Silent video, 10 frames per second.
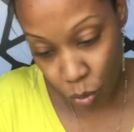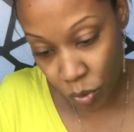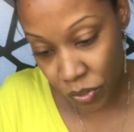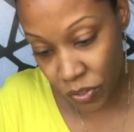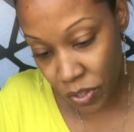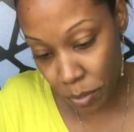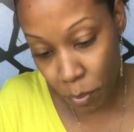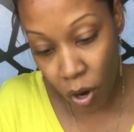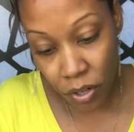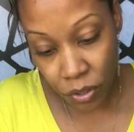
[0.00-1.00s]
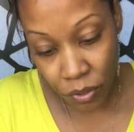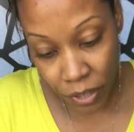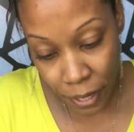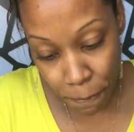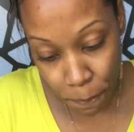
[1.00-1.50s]
Taurus and their partner,
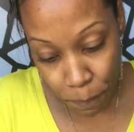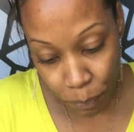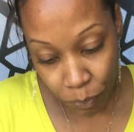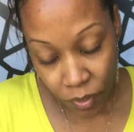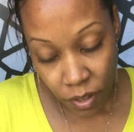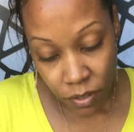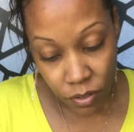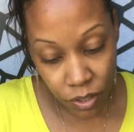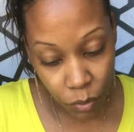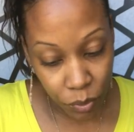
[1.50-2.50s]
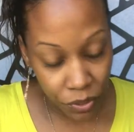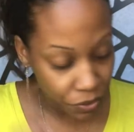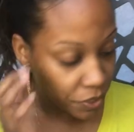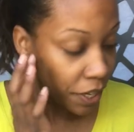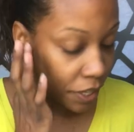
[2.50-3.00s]
okay? So then what they're
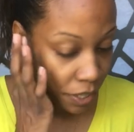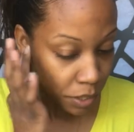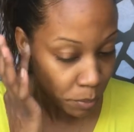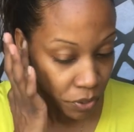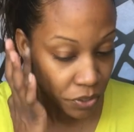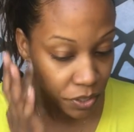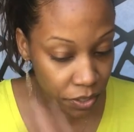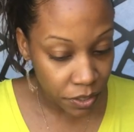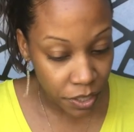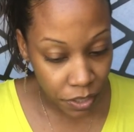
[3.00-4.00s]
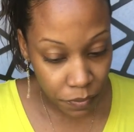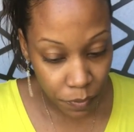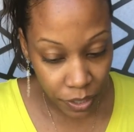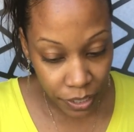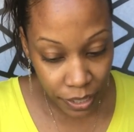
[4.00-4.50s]
saying, the other person is
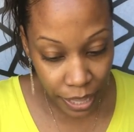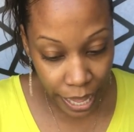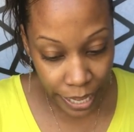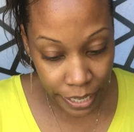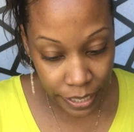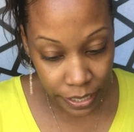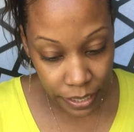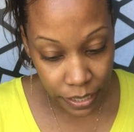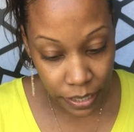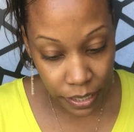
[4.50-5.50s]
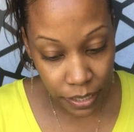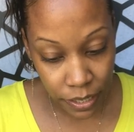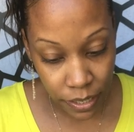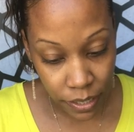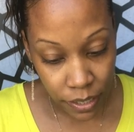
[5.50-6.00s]
feeling like
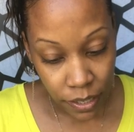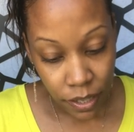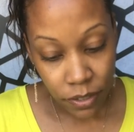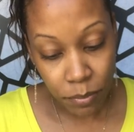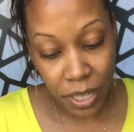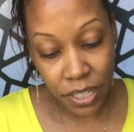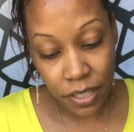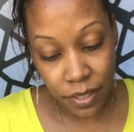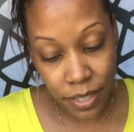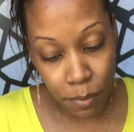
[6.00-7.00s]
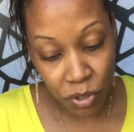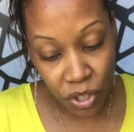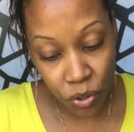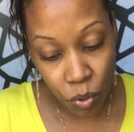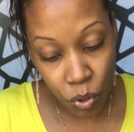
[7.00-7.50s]
some kind of deception
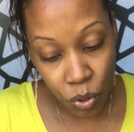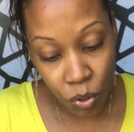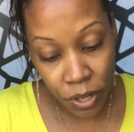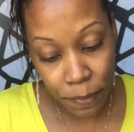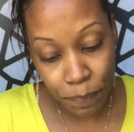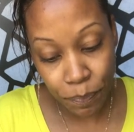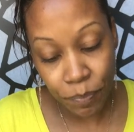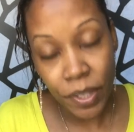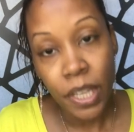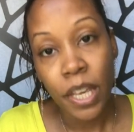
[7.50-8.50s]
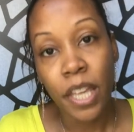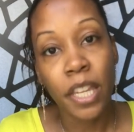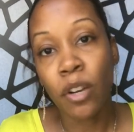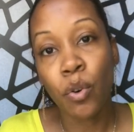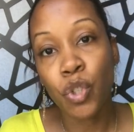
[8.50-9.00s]
is going on, and
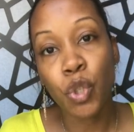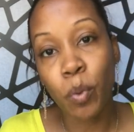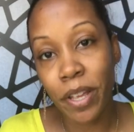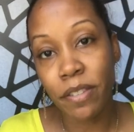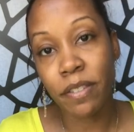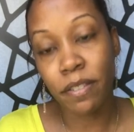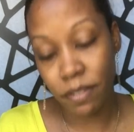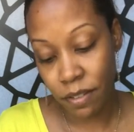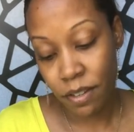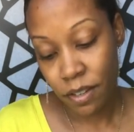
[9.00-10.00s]
they don't trust